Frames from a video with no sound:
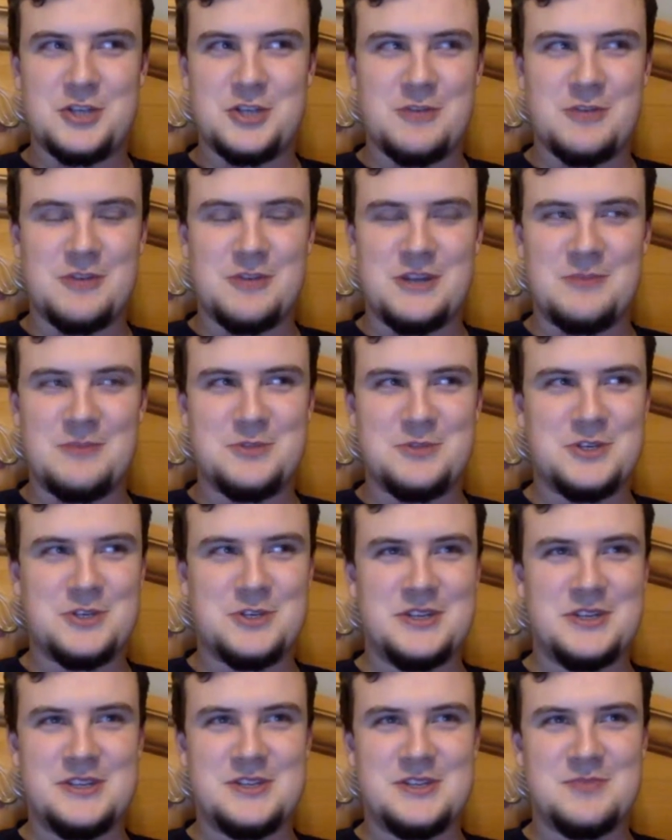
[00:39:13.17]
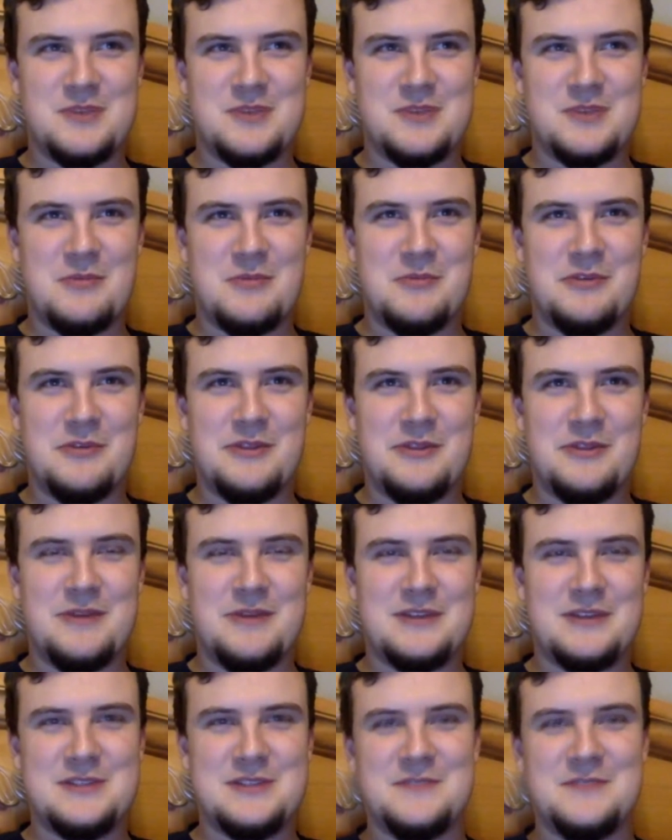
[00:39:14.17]
Redemption is probably the
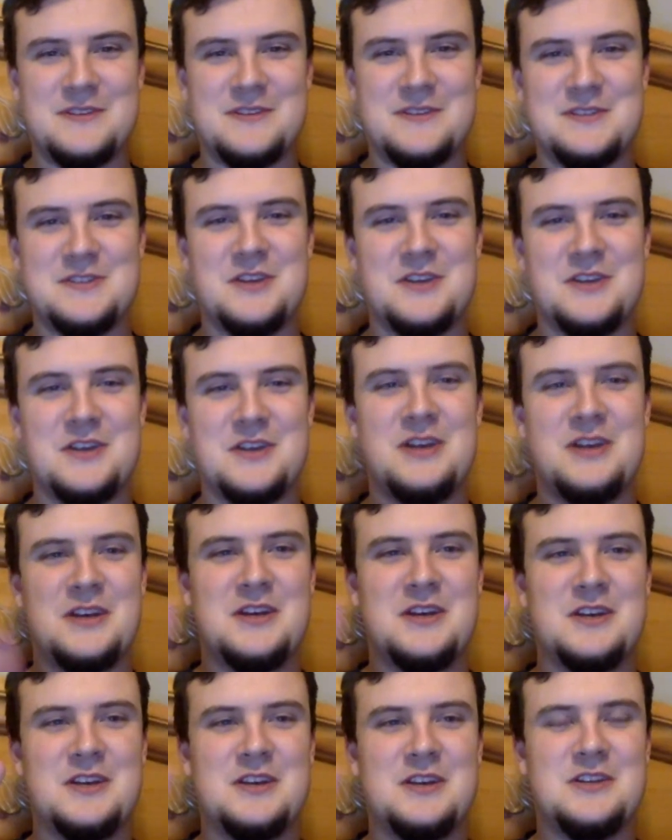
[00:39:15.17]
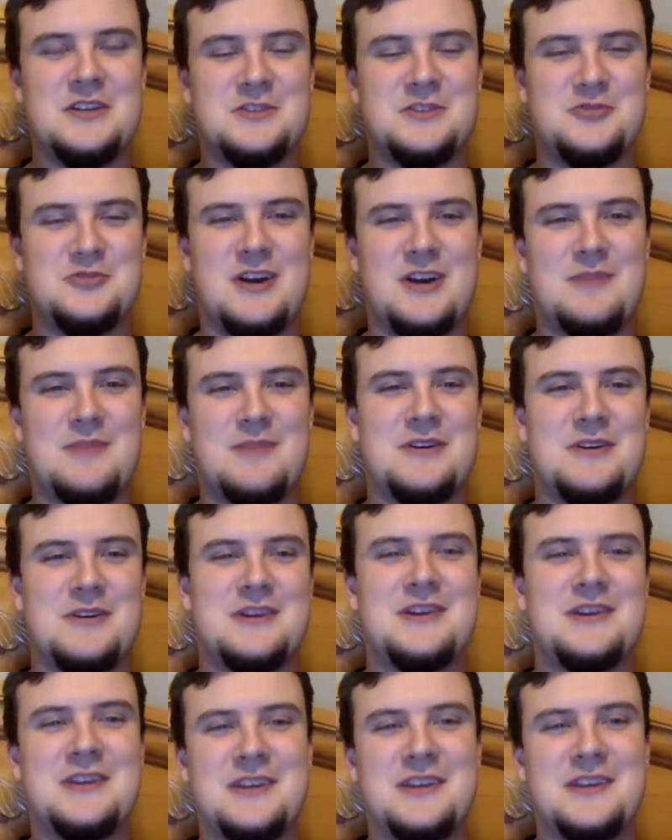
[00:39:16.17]
best of his drama,
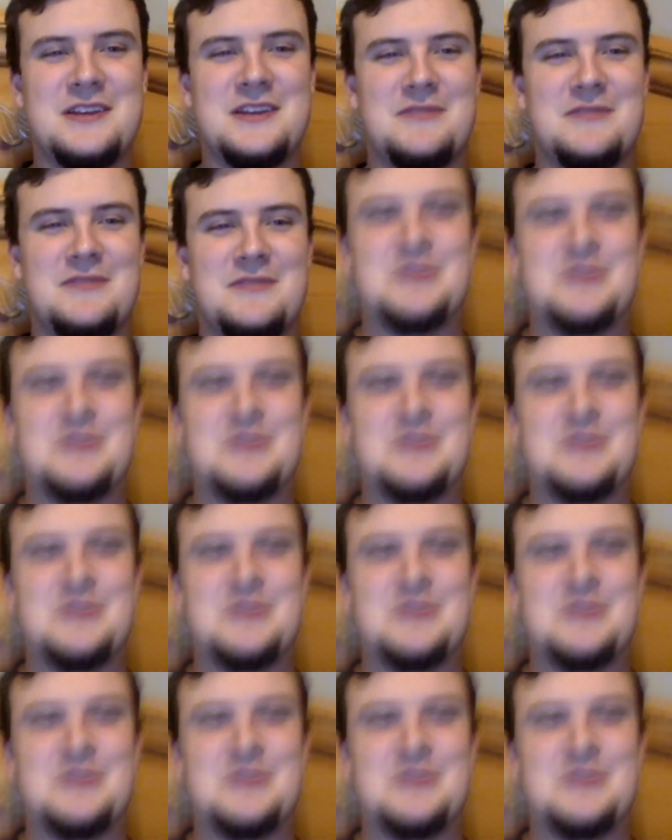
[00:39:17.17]
even though it's